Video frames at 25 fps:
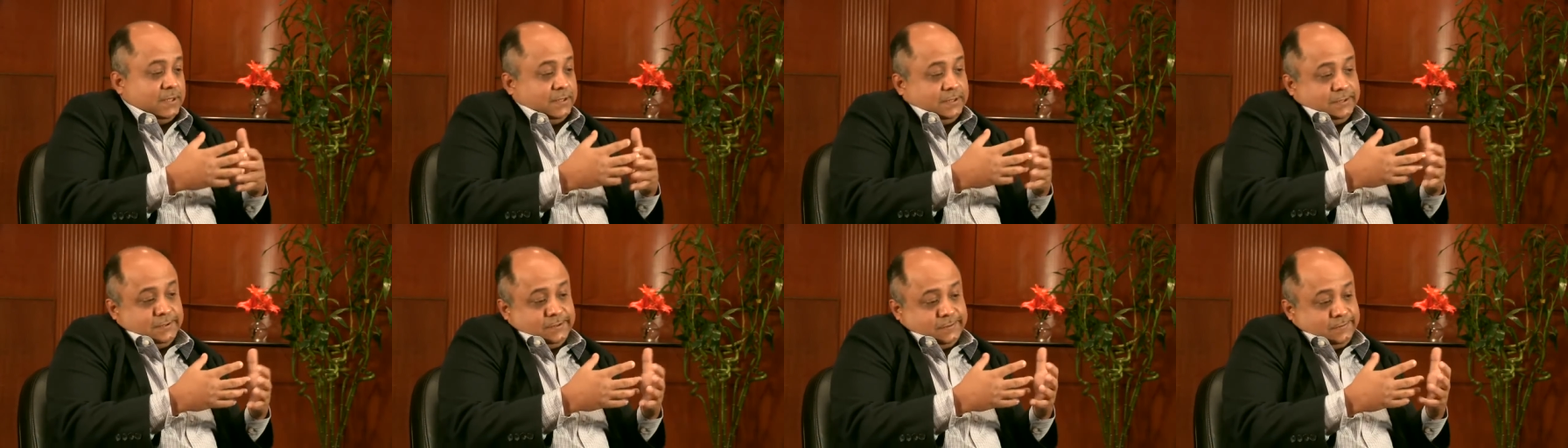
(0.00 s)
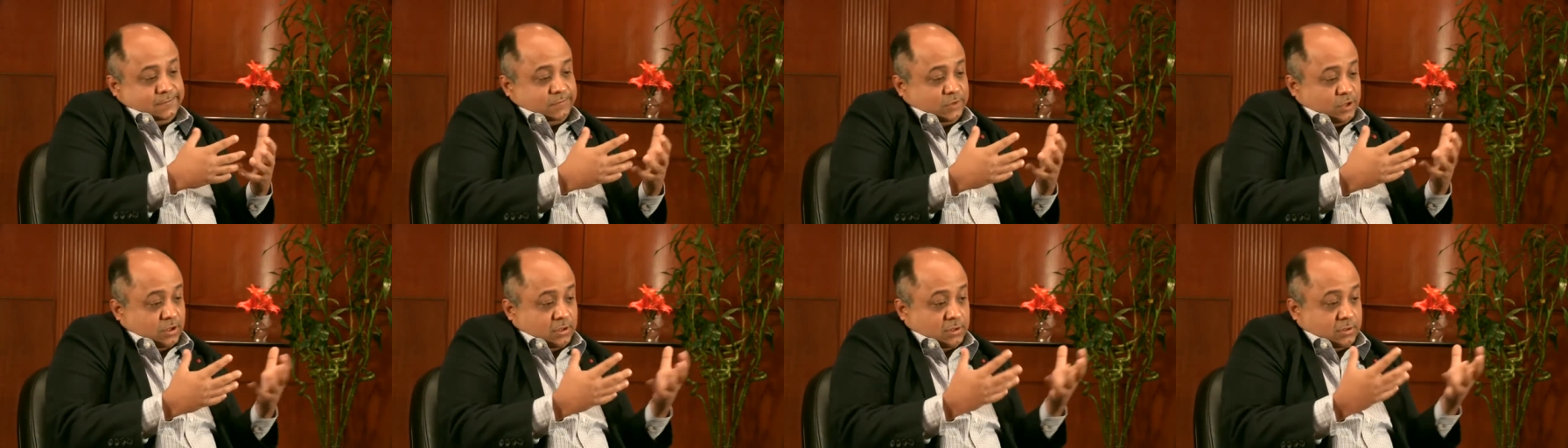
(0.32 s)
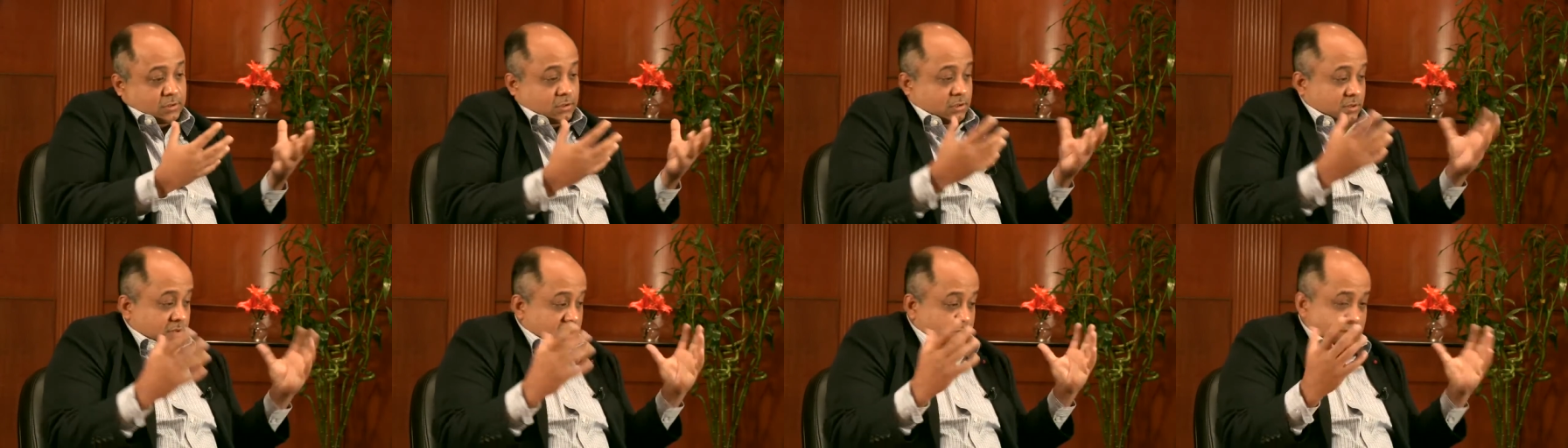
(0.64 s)
Uh,
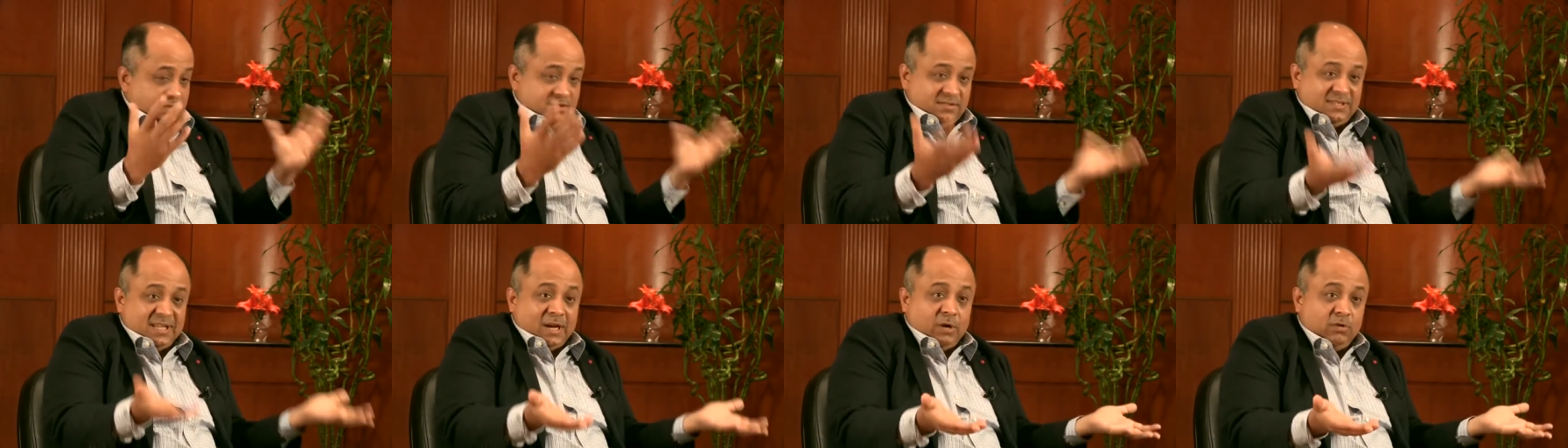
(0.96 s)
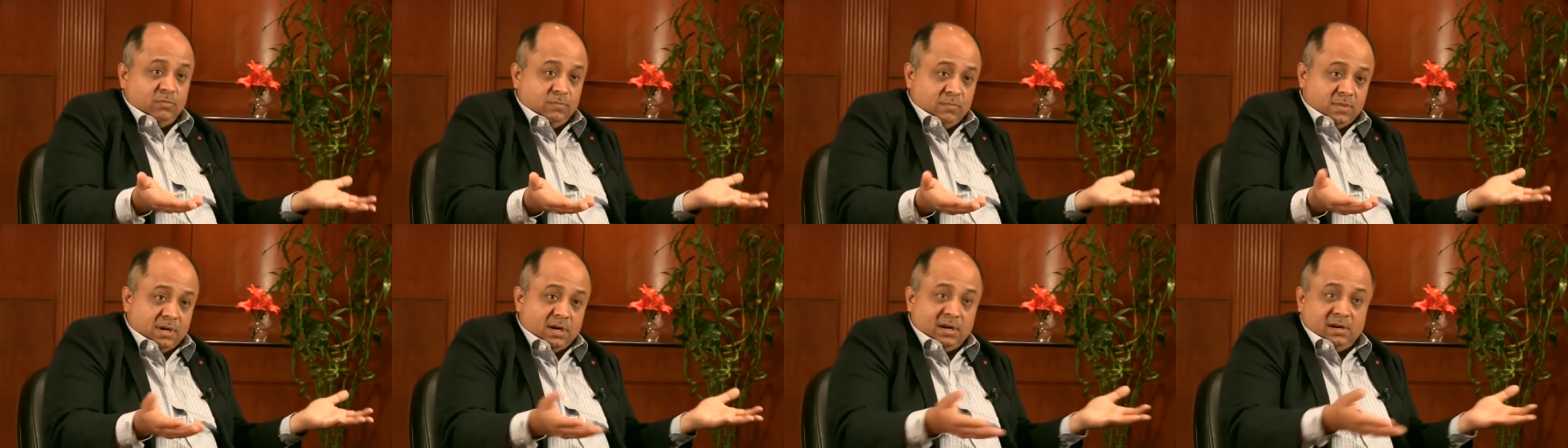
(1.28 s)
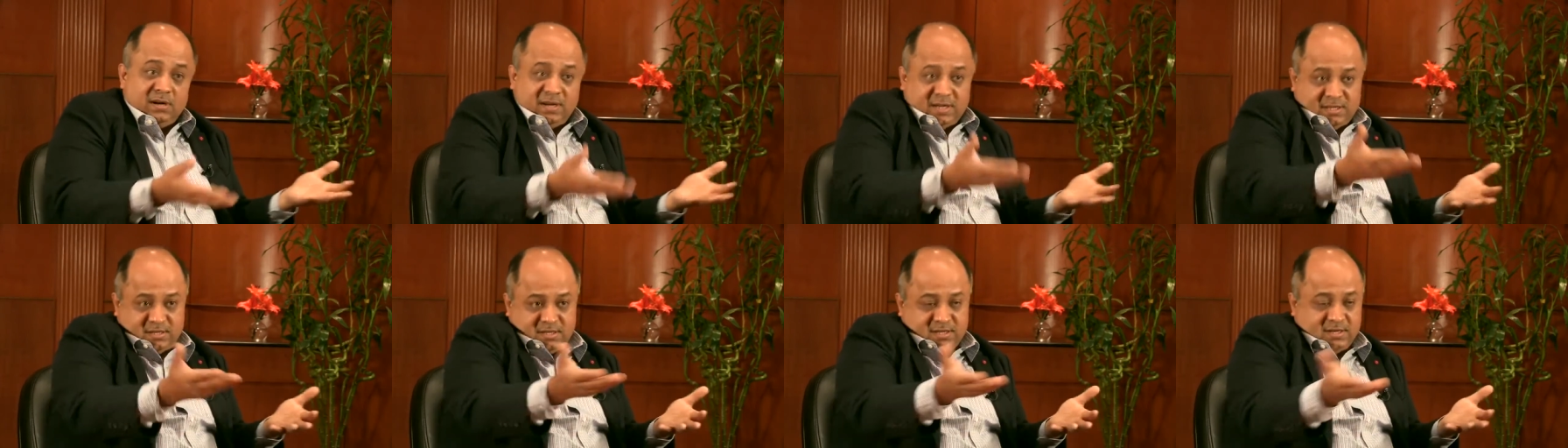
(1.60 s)
or on your
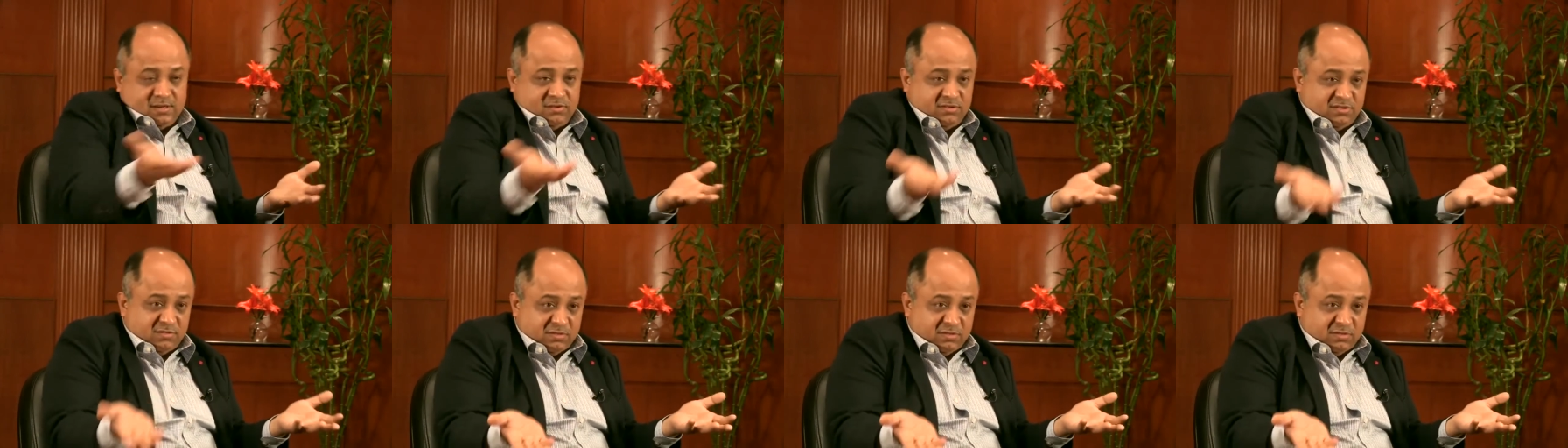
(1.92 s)
soundbar, and then